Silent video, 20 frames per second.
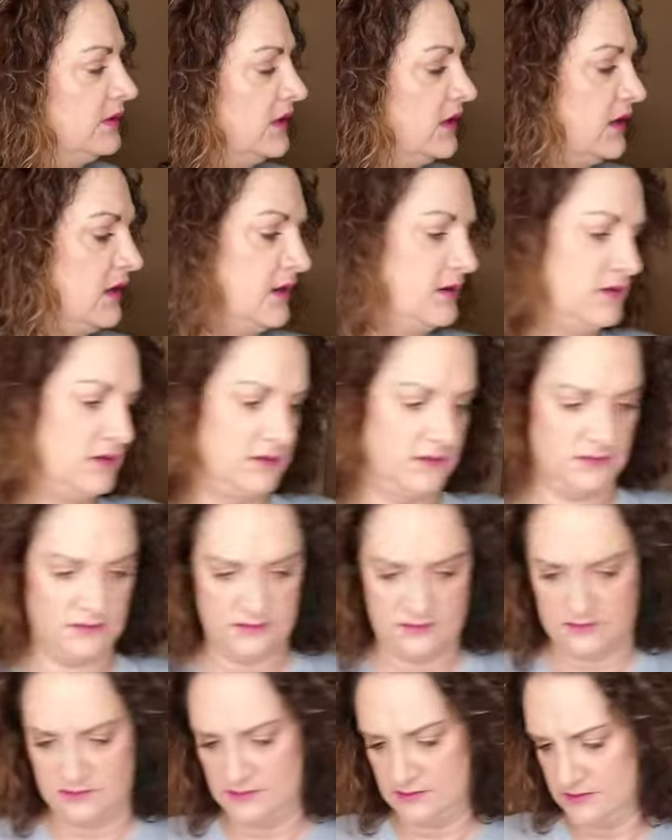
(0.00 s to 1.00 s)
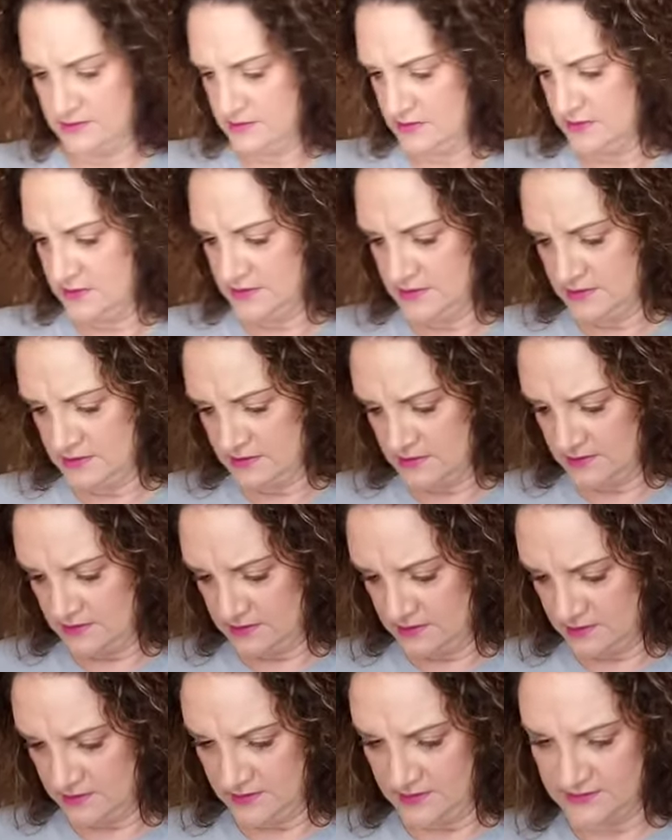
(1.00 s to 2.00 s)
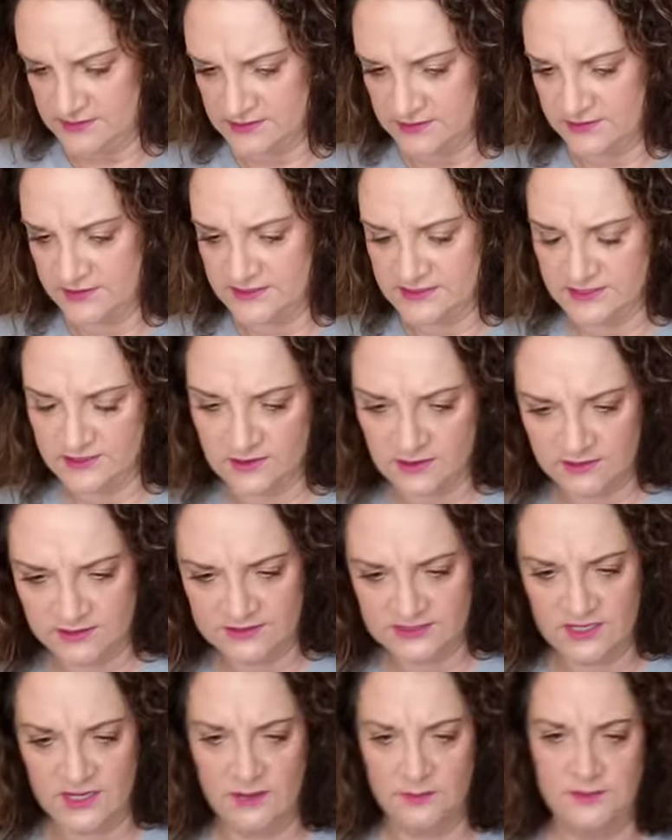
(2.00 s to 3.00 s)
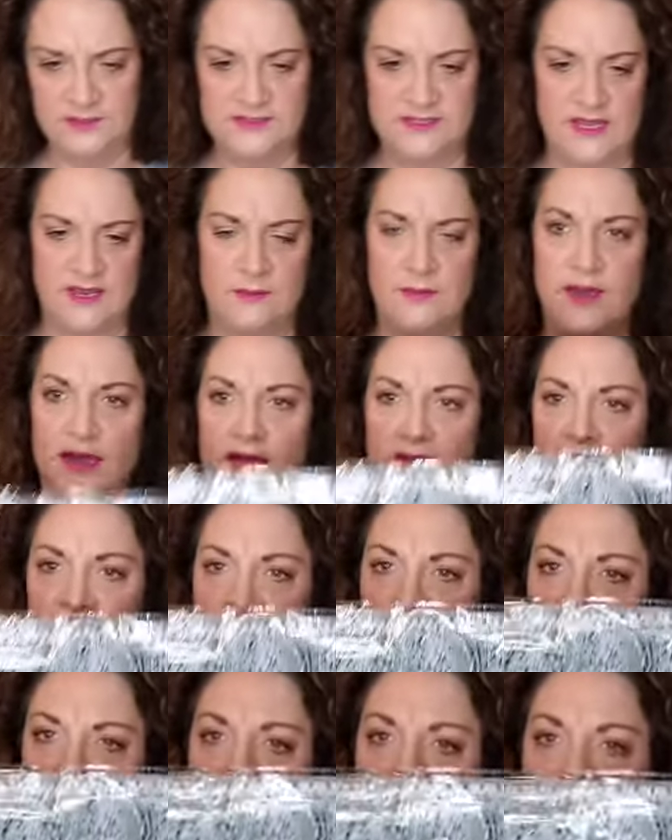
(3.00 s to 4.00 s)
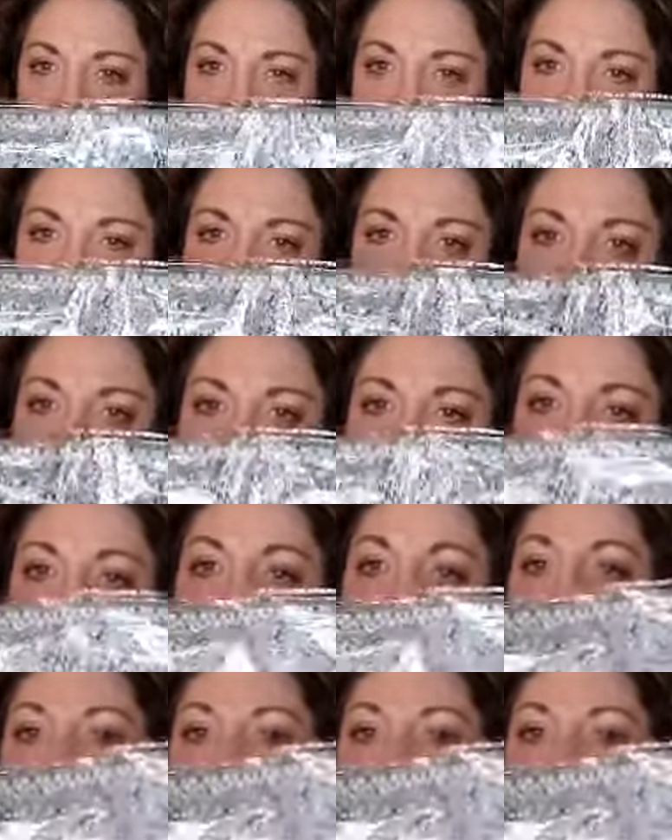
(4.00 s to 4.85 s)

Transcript: we got. All right, so this here on the top is a Pashmina.